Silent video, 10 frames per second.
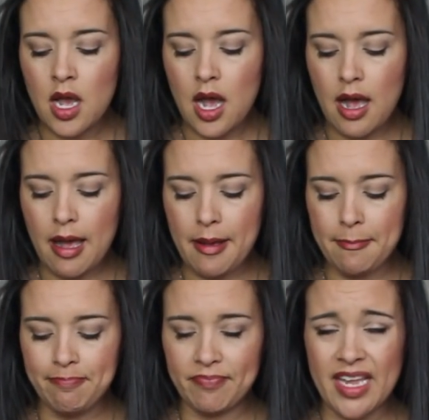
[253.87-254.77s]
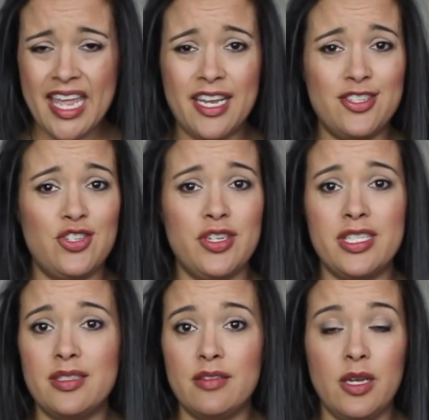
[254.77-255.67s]
Um, and it's
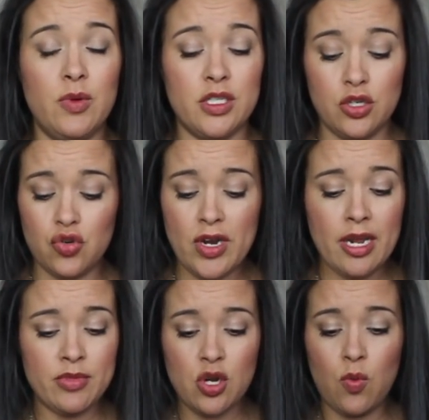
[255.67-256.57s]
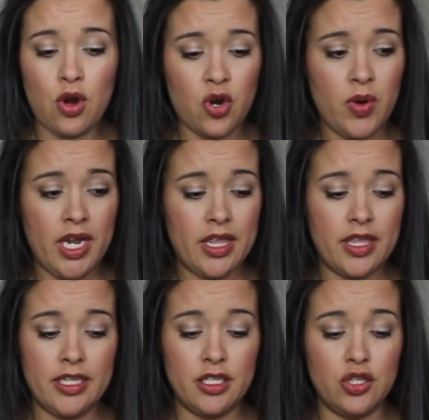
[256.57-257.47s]
just, it was a dream to work with.
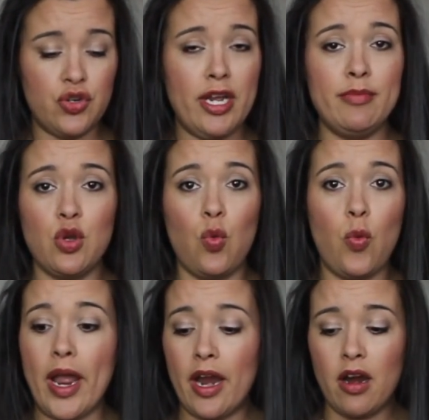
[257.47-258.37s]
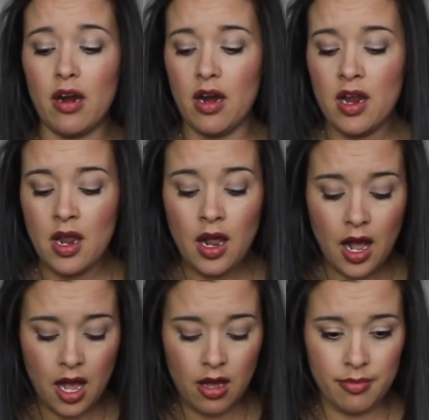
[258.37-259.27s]
It's a dream to wear.
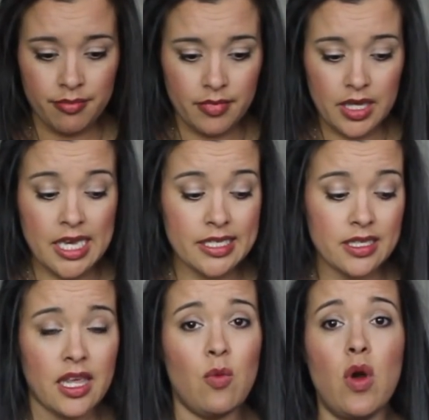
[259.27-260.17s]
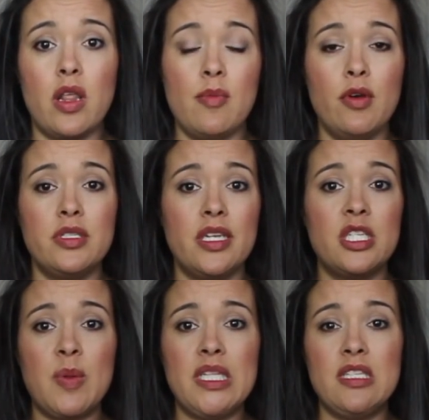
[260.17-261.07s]
Um, easily one of the most
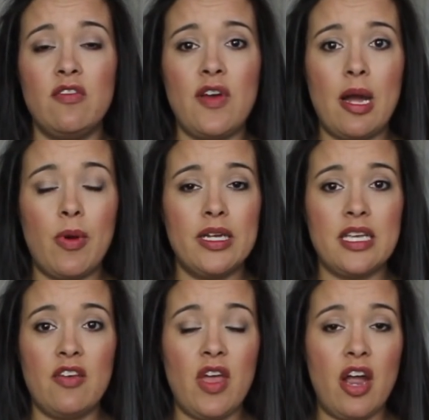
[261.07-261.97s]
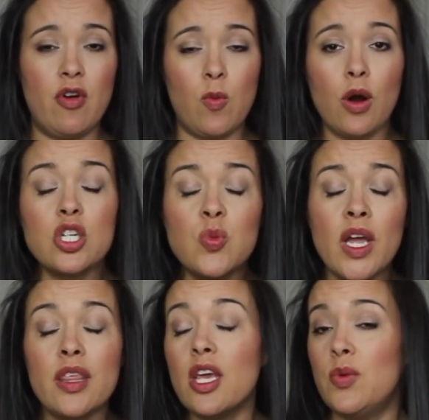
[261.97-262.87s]
expensive fabrics I've ever worked
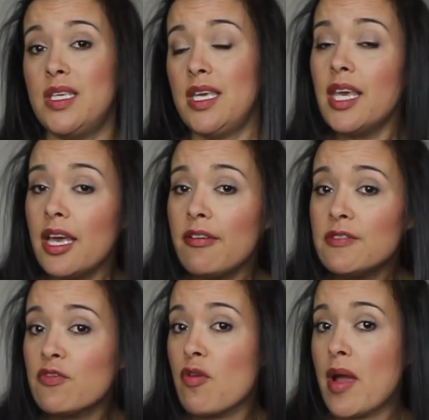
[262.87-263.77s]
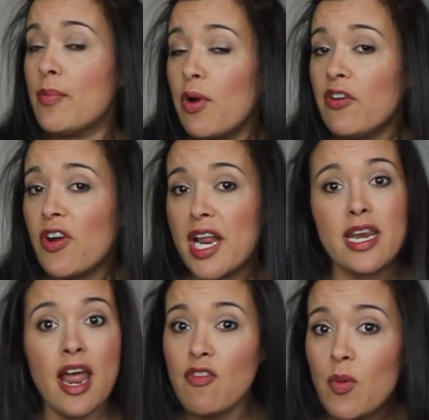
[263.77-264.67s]
with. It was a gift from my boyfriend
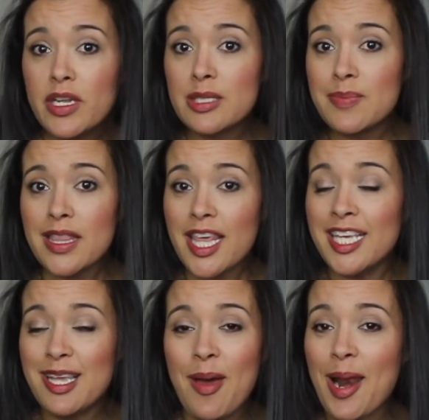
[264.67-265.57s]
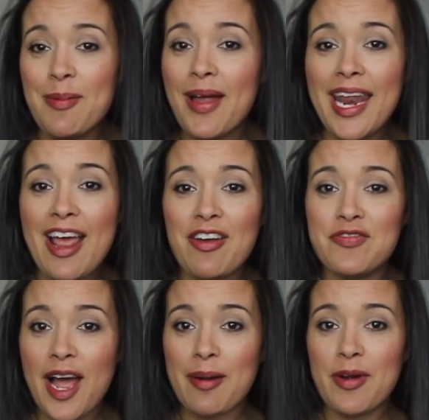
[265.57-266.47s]
and never would have spent this amount of money on
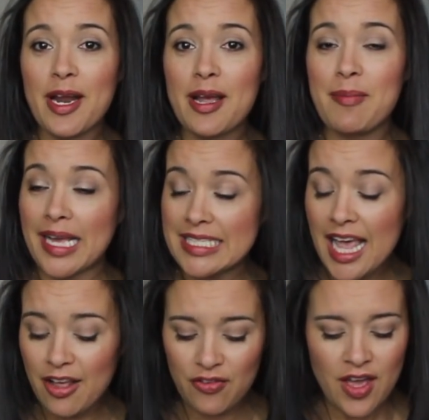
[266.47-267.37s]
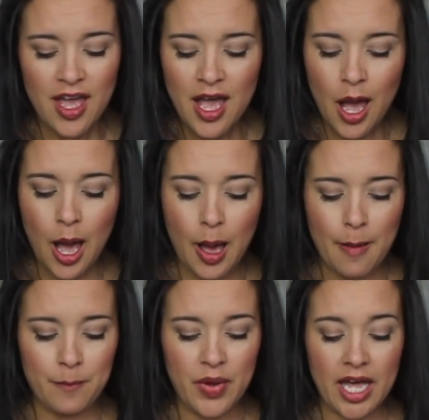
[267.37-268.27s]
fabric myself.
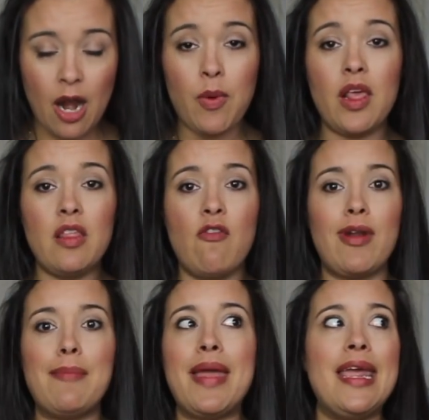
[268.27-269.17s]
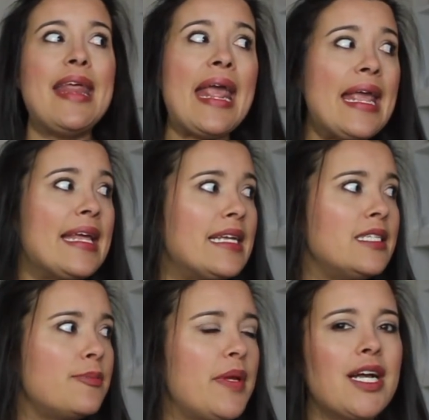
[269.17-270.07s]
Um, but I really love what I made
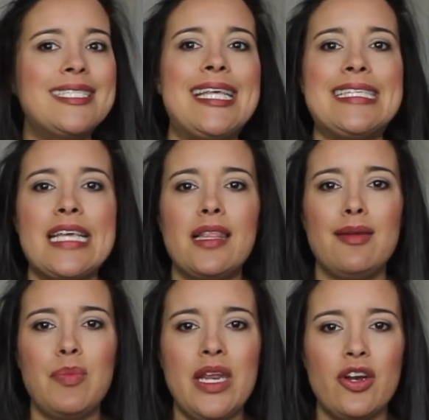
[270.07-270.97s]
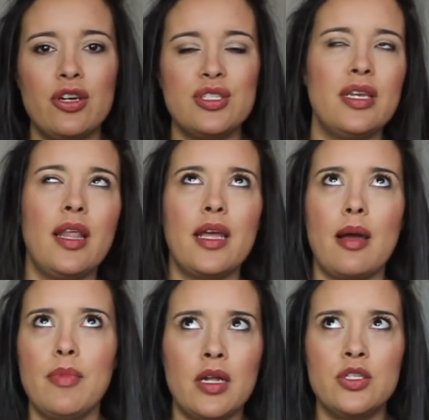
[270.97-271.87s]
and because they sell in meters and like
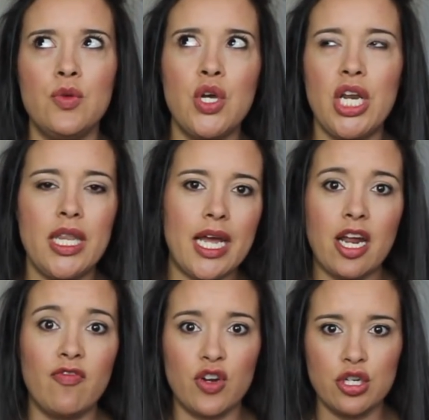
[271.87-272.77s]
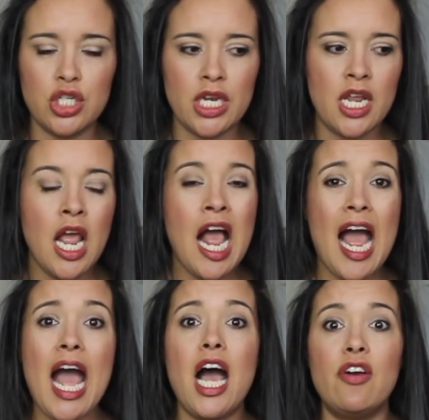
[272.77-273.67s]
I'm not too good at that conversion, I
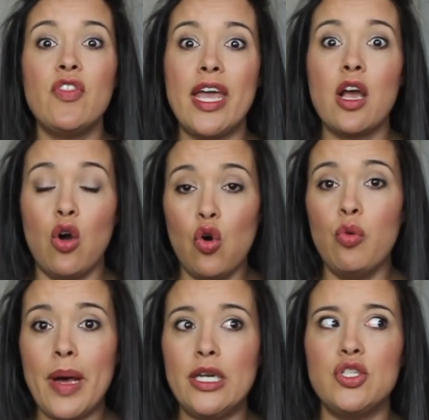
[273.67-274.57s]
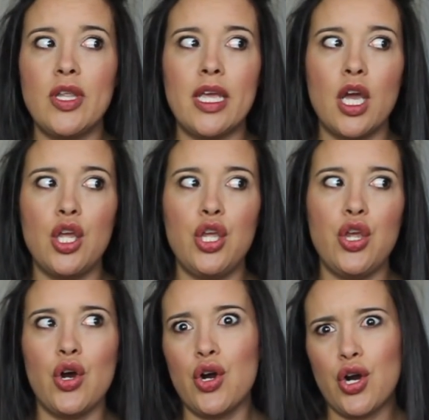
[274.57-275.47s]
have like a whole bunch, like a
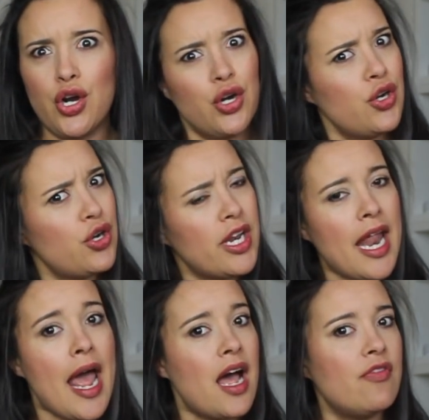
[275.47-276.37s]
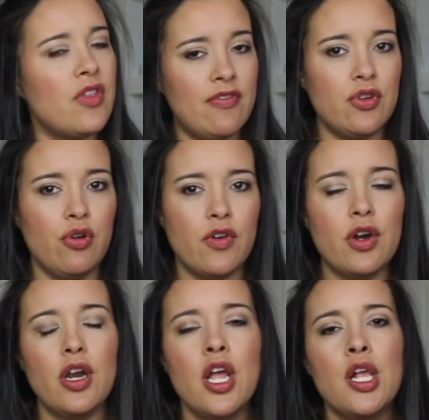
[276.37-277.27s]
yard and a half left
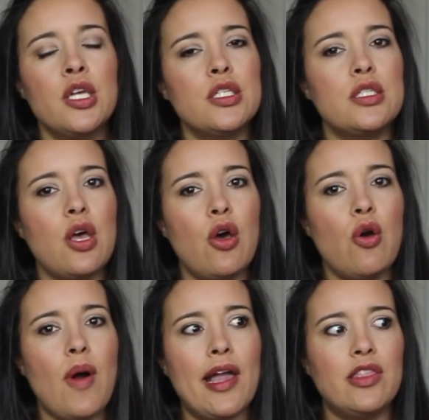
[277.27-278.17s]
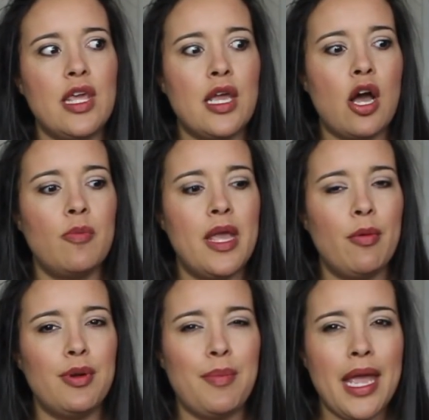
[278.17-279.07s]
over. So I think I'll be
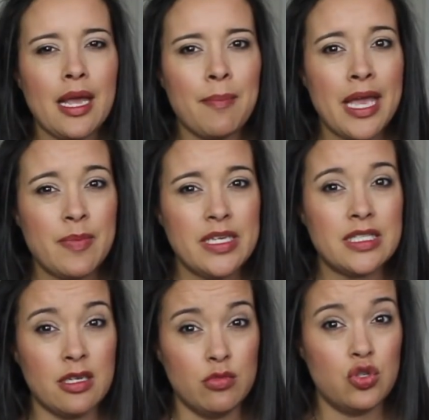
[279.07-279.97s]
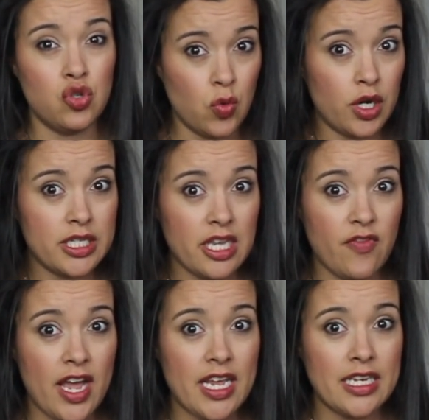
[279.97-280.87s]
able to make maybe some shorts if
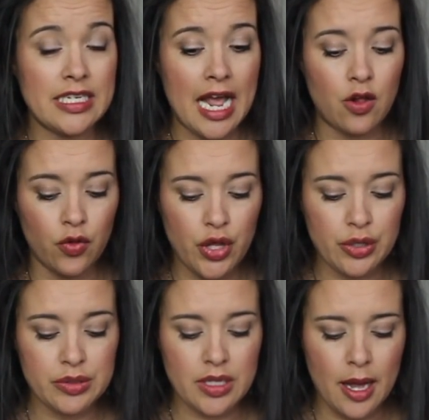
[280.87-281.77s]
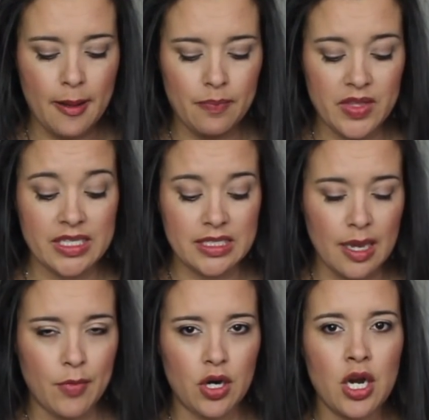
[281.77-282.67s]
I can tackle those um, this
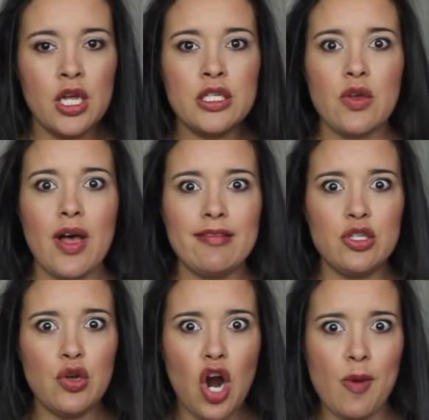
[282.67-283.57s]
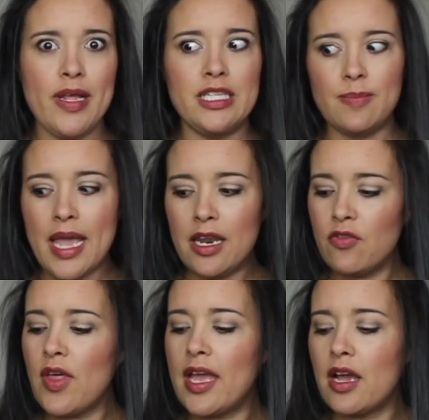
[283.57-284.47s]
summer. So I'll have two garments made
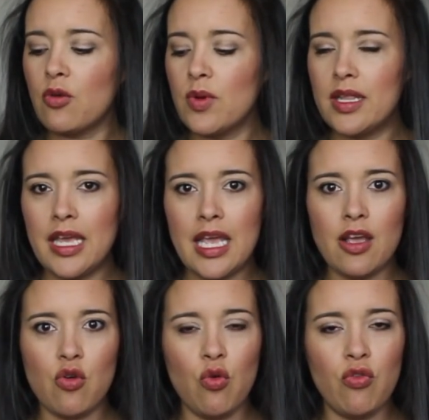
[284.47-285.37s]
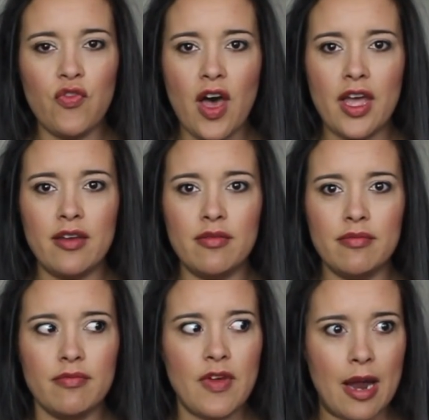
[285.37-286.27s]
of like a really cool, fun
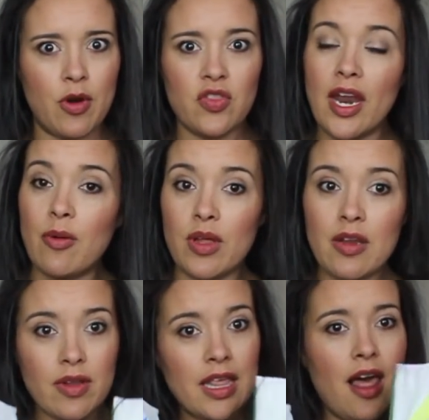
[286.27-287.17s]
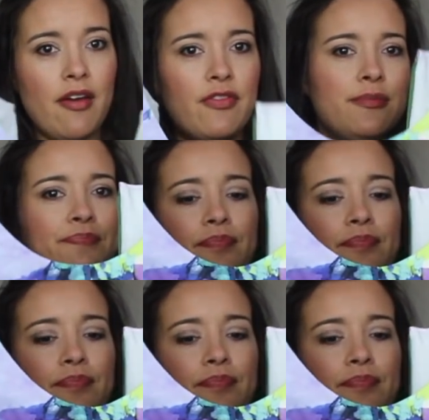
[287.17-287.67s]
fabric that I really, really love.